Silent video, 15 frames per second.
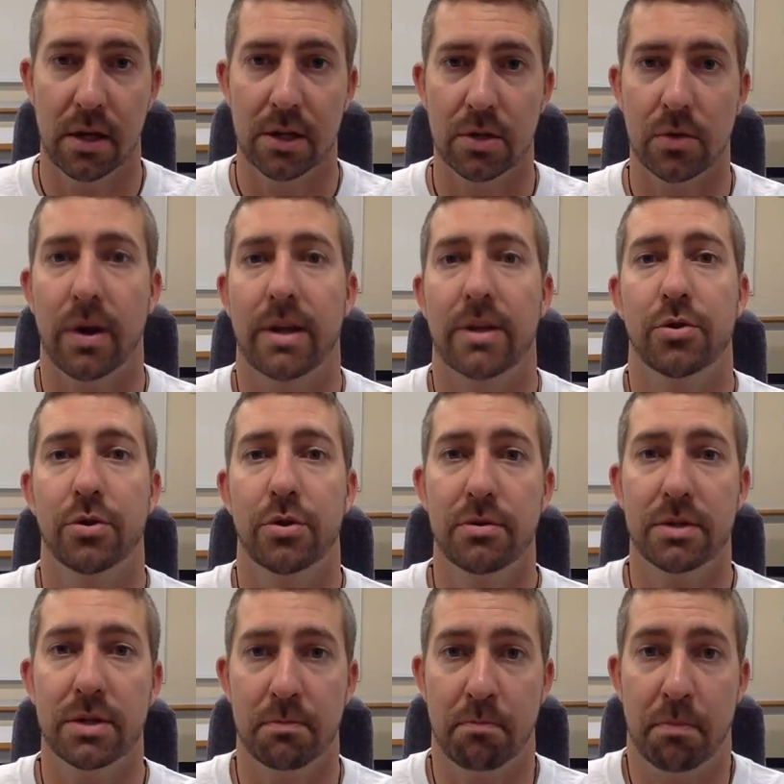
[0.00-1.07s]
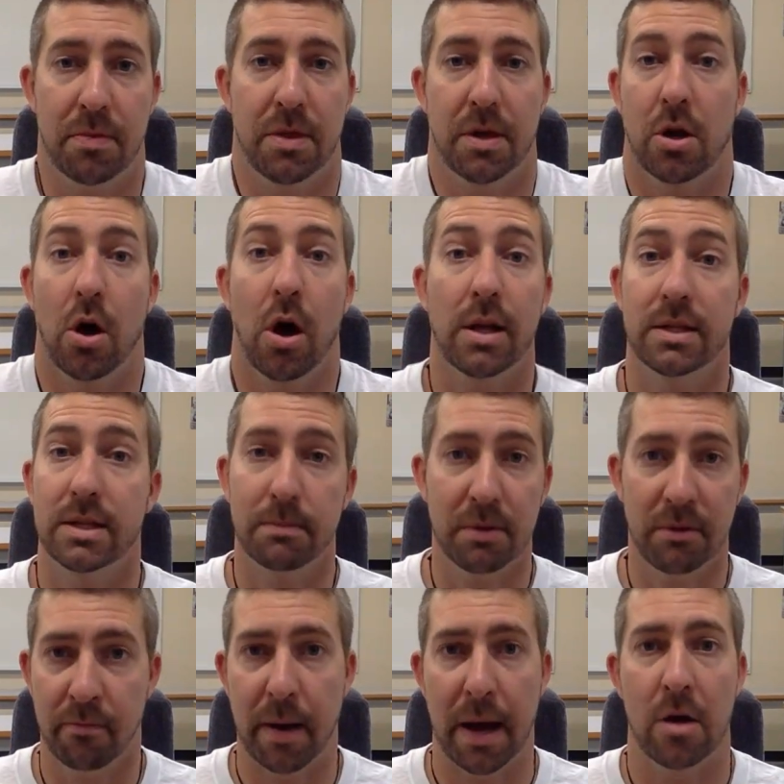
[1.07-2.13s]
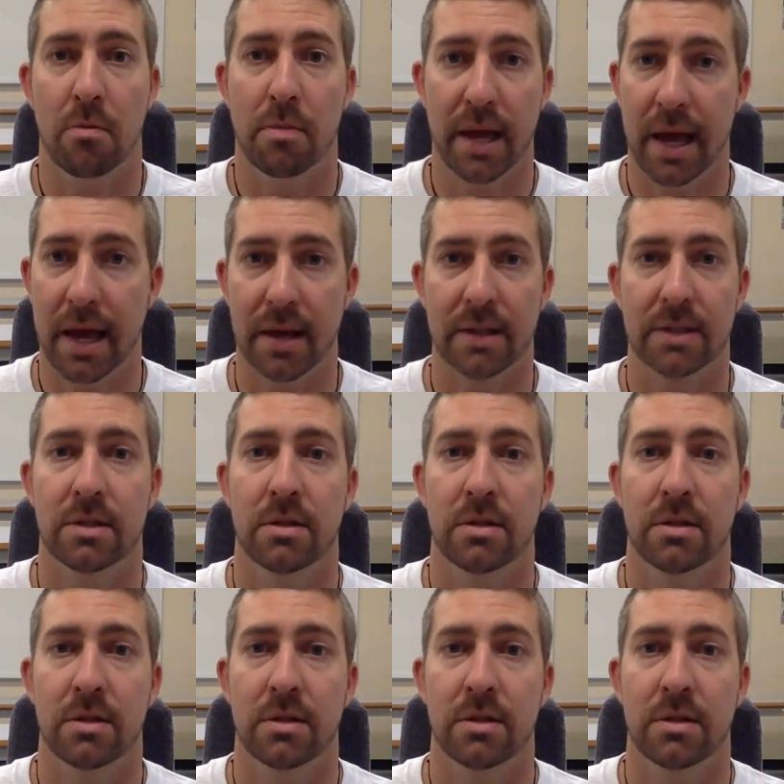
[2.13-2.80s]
So I introduced the concept of biomechanics